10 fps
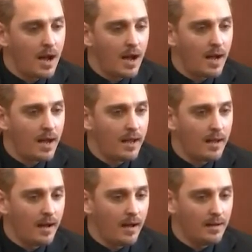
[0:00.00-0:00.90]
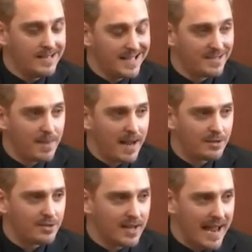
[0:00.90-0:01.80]
I
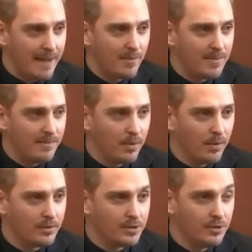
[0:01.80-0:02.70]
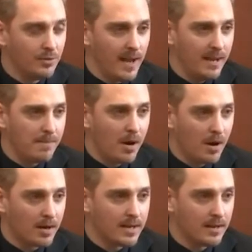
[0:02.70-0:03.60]
dispatched camera people to a
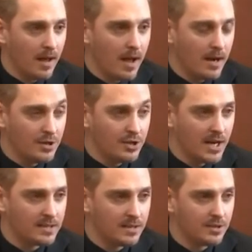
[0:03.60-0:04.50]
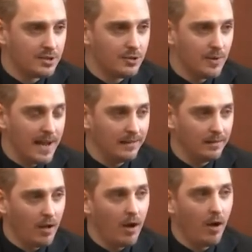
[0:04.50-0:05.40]
parking lot adjacent to a
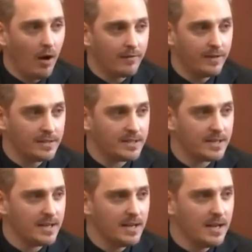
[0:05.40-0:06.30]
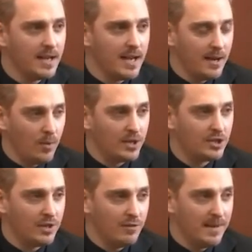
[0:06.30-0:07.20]
law office in
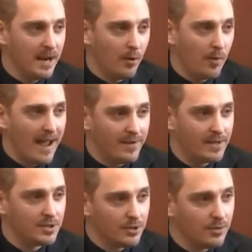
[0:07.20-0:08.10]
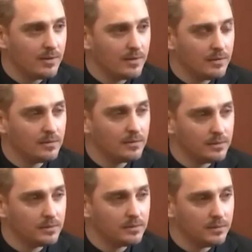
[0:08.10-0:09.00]
which she would be arriving to,
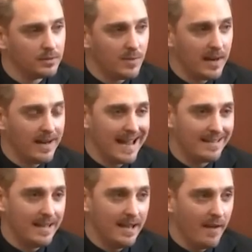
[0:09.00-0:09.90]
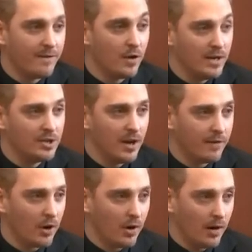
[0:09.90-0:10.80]
so we could get the footage
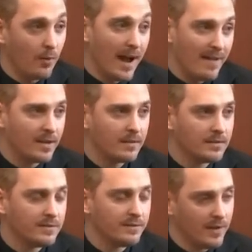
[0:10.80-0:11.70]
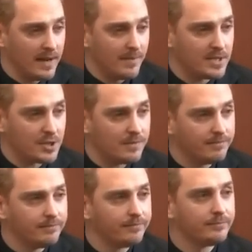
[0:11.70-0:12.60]
of her arriving for the deposition.